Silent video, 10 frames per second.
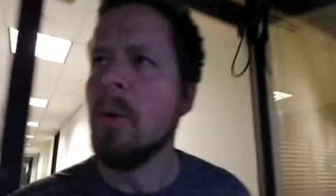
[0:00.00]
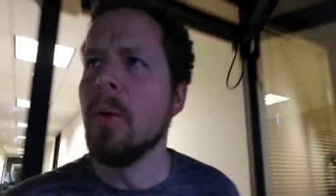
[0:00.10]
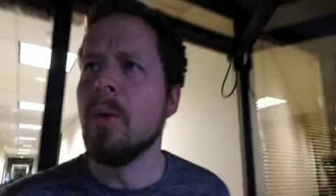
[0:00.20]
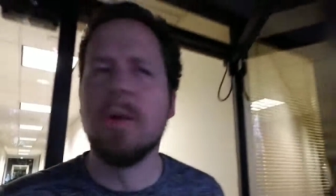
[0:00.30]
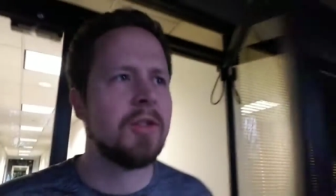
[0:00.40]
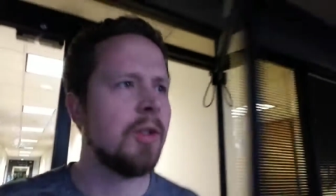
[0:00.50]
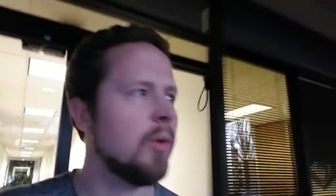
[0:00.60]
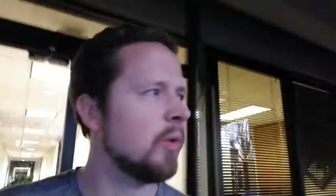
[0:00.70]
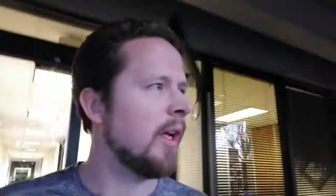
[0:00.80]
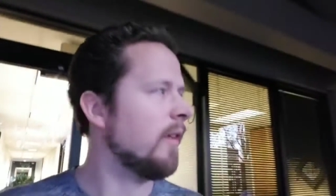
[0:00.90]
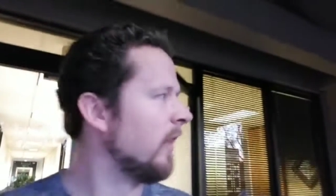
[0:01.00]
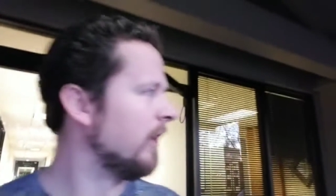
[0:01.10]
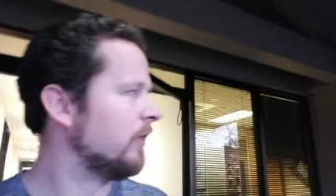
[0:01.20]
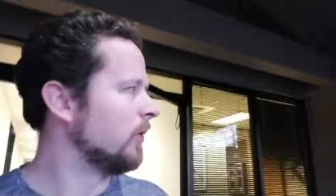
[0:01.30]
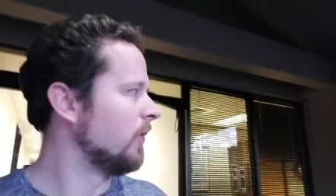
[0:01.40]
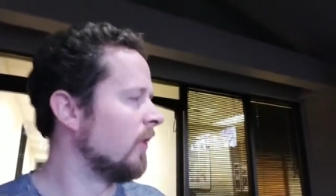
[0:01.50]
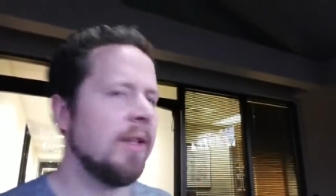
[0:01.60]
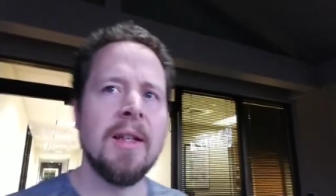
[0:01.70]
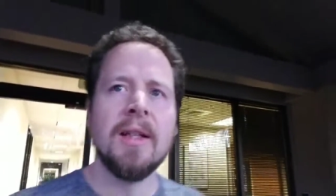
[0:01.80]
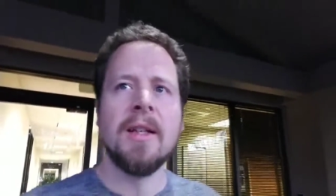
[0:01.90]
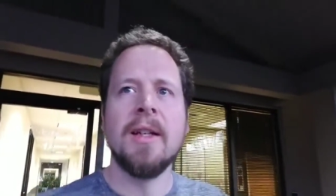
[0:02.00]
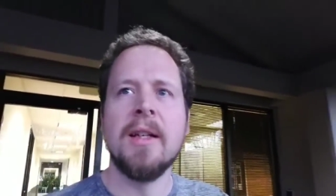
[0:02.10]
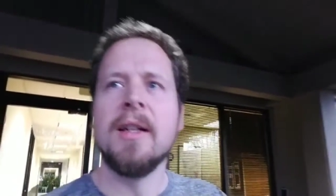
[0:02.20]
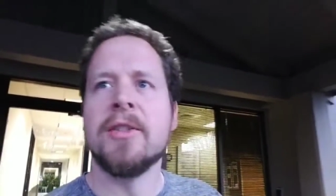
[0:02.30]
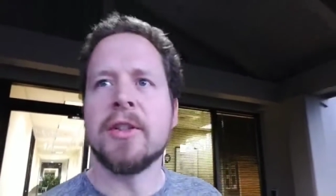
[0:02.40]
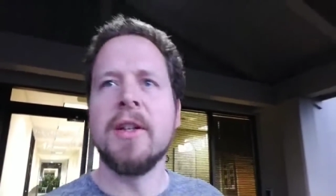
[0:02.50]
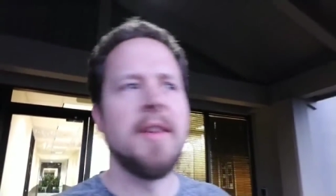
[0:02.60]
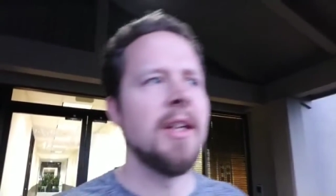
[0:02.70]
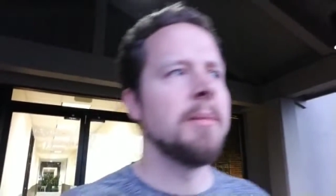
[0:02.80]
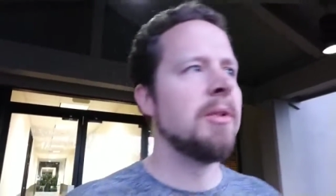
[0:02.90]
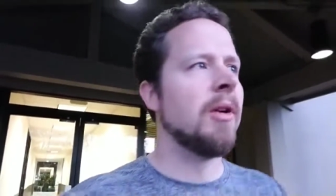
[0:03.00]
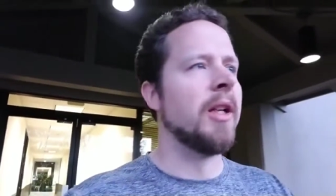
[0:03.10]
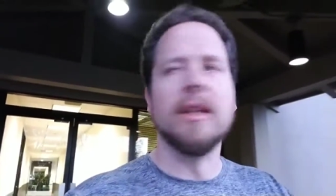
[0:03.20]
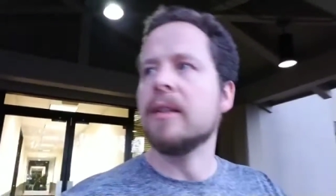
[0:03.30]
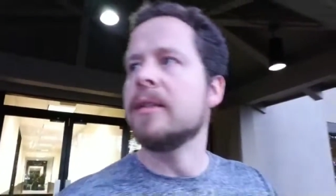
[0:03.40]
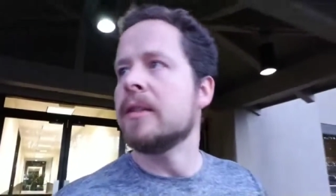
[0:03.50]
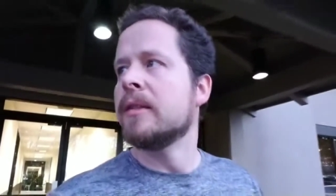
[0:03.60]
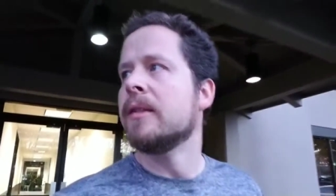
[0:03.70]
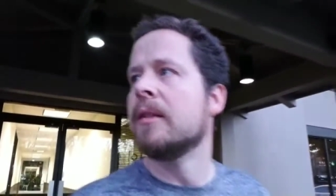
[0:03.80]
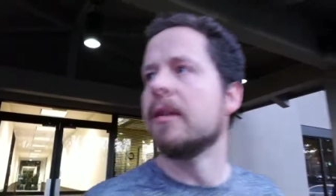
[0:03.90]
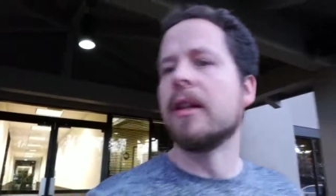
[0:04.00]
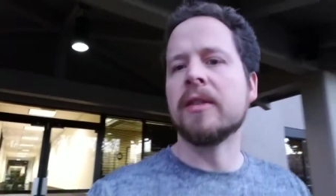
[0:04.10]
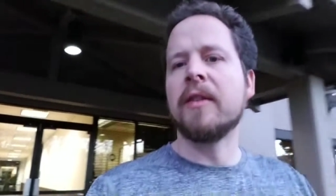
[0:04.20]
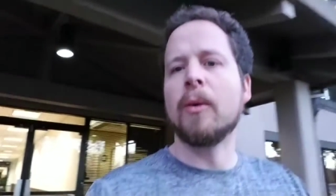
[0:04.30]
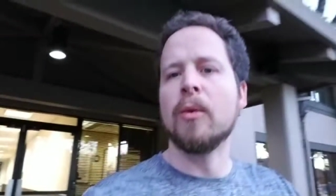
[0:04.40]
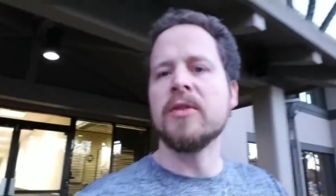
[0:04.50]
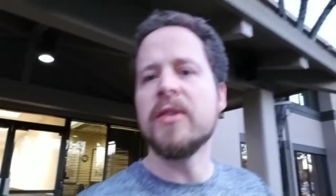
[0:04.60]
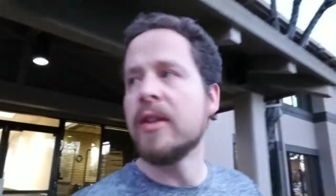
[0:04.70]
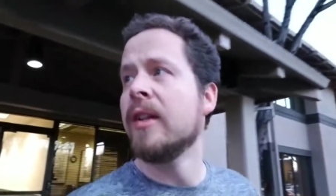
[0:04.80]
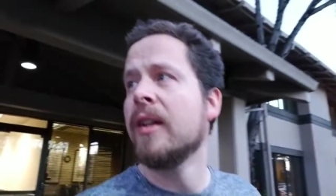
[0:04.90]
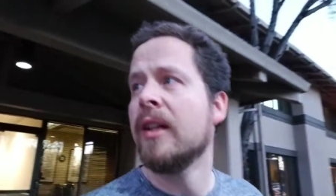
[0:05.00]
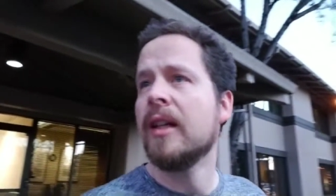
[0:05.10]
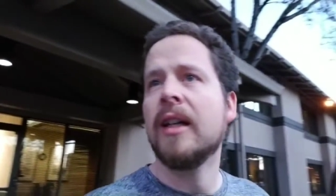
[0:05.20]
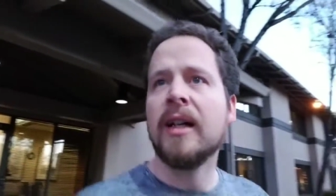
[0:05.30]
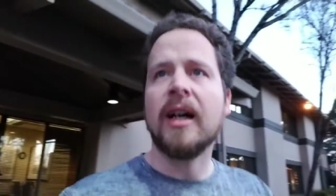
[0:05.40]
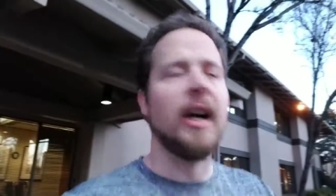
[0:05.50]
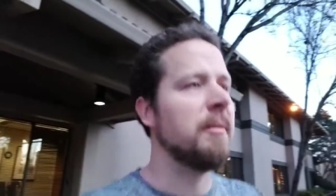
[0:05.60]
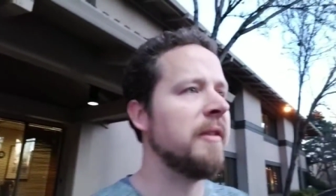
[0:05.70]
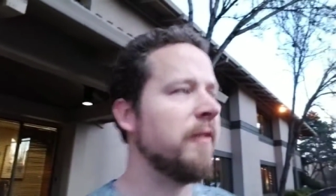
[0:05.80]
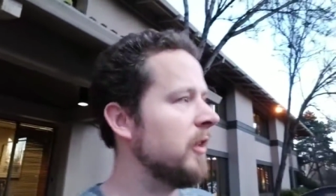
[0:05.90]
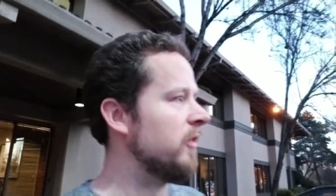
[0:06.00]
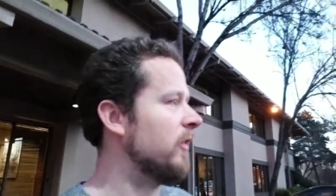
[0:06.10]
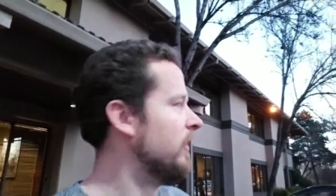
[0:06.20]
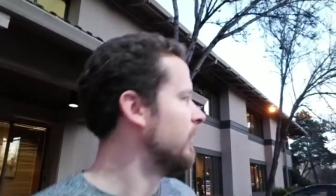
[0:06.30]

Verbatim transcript: Ooh, it's cold outside, folks. It's a good thing I'll be running, because if I wasn't, I'd be freezing.